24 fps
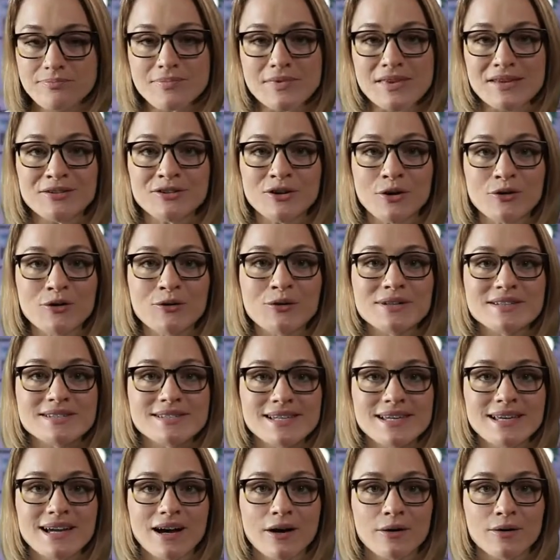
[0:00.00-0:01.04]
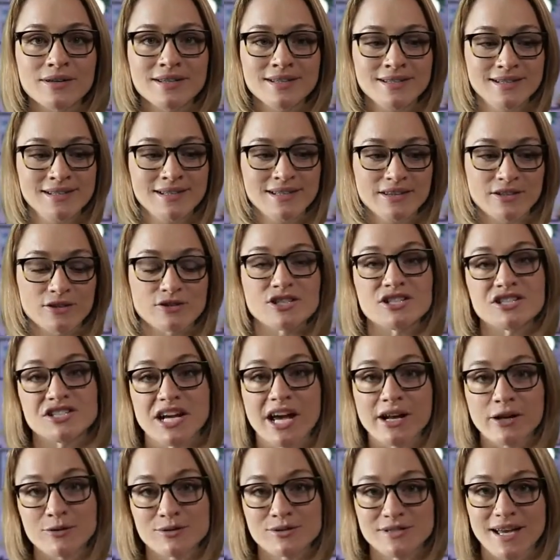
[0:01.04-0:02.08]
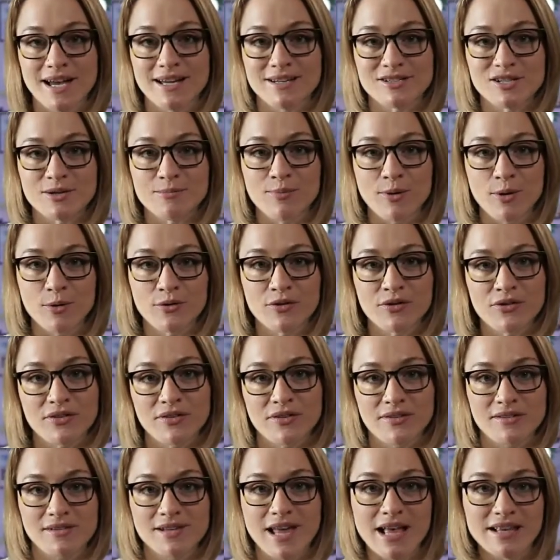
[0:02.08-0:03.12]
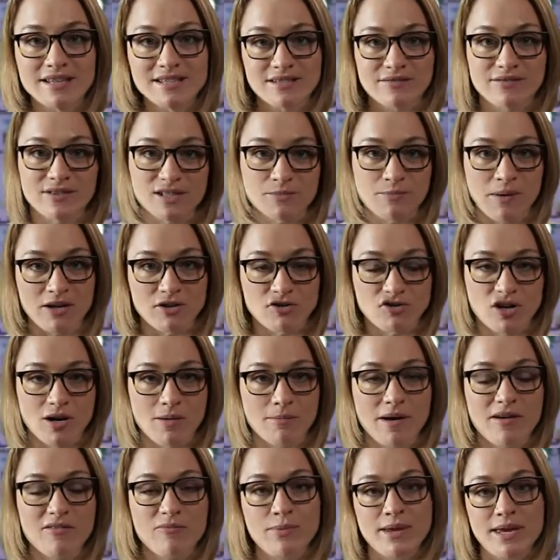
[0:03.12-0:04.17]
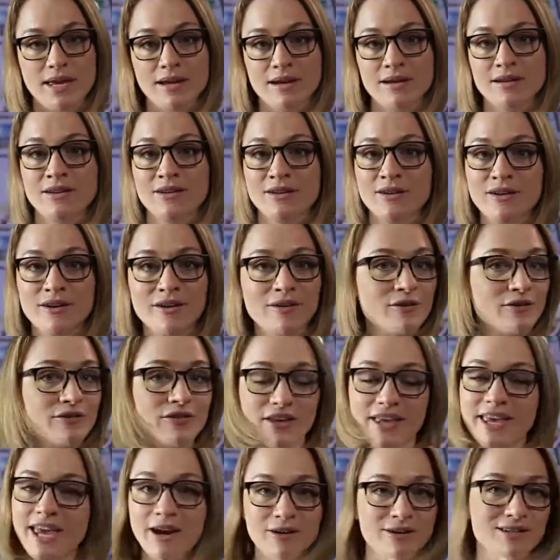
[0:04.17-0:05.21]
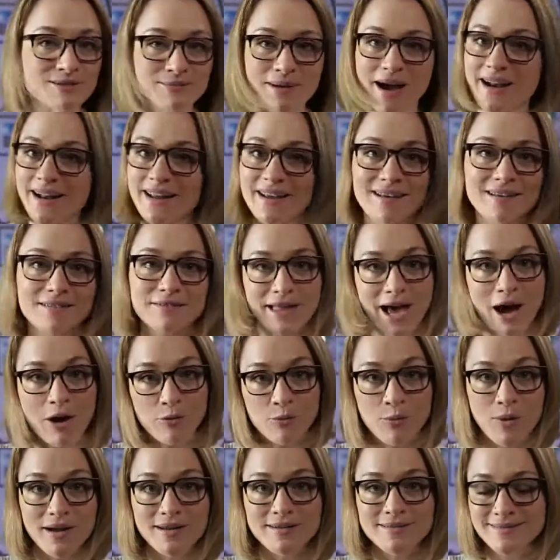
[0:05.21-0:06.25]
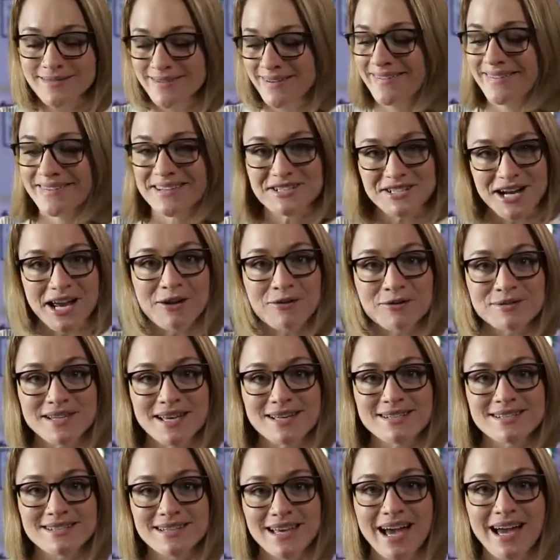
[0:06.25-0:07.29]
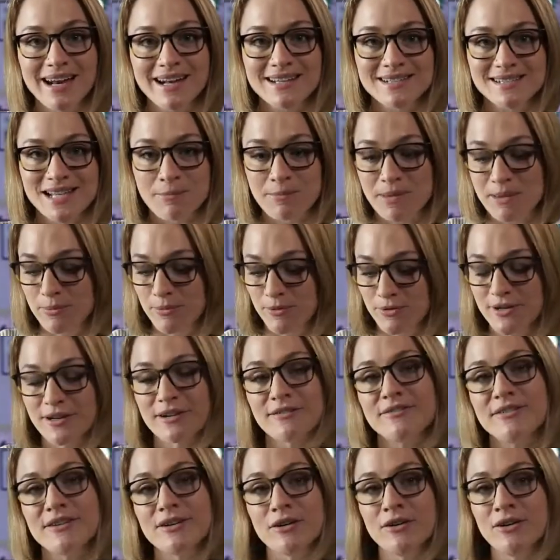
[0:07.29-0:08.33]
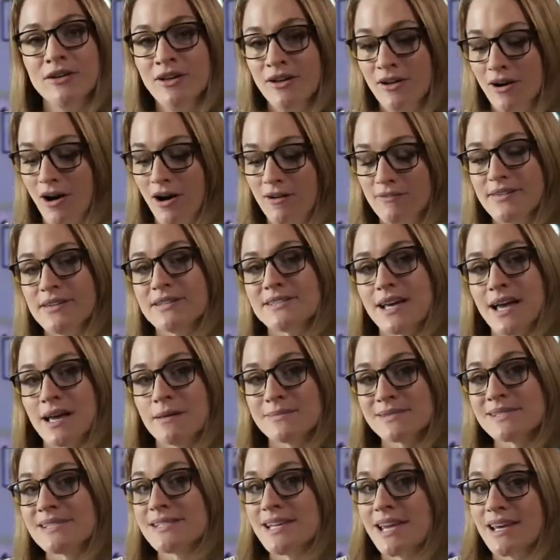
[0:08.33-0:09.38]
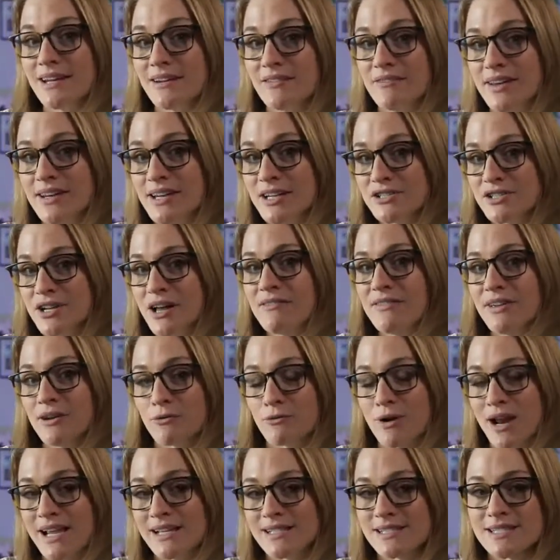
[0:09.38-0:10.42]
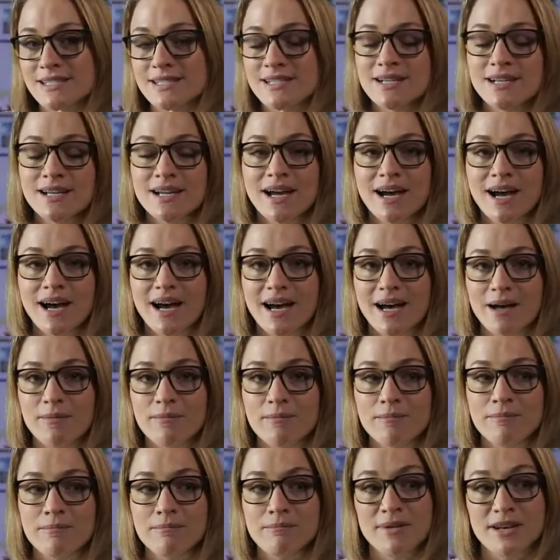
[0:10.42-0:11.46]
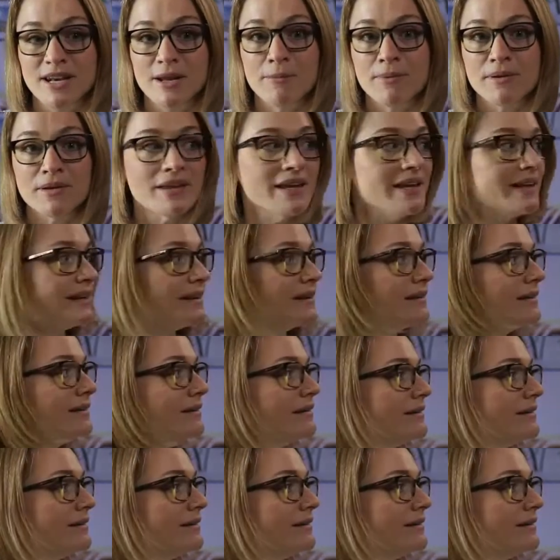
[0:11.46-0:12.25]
So you can see how there's a shadow side to both ends of the spectrum of being the charismatic, loud one. The shadow side to that is that people are going to feel oftentimes taken advantage of, erased, manipulated.